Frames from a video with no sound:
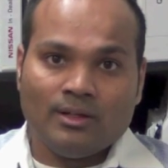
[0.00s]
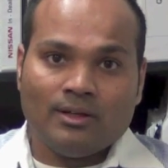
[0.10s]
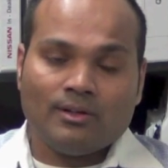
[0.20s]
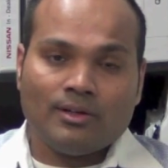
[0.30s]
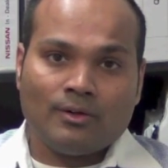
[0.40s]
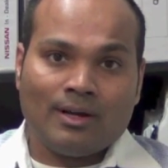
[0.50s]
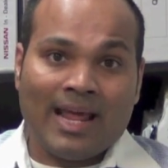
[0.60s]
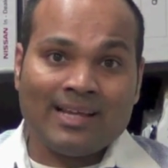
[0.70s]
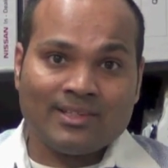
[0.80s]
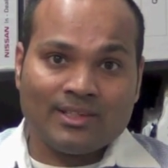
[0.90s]
return on
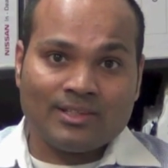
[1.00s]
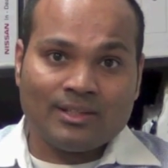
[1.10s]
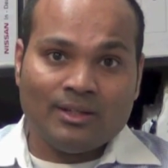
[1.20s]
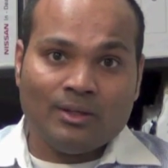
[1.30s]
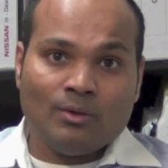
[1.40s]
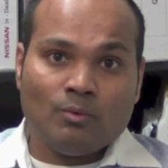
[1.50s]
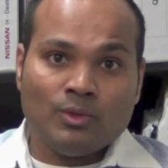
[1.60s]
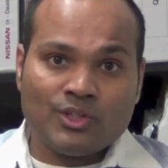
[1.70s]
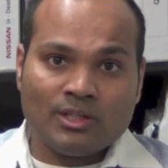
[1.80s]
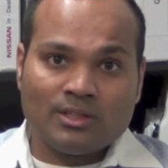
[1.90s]
assets,
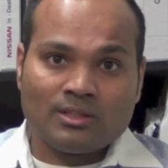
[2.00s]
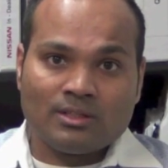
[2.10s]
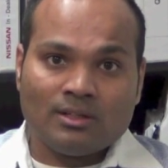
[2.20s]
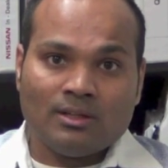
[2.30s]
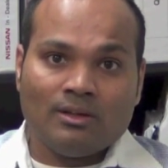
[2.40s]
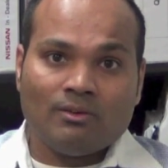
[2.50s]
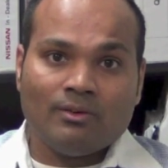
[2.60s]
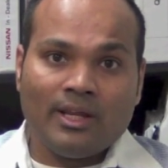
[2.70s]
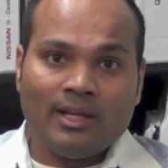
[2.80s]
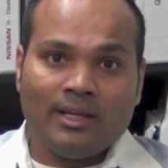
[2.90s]
which is
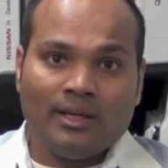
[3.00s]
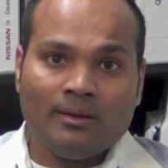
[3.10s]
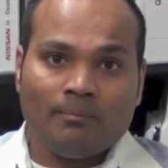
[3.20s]
really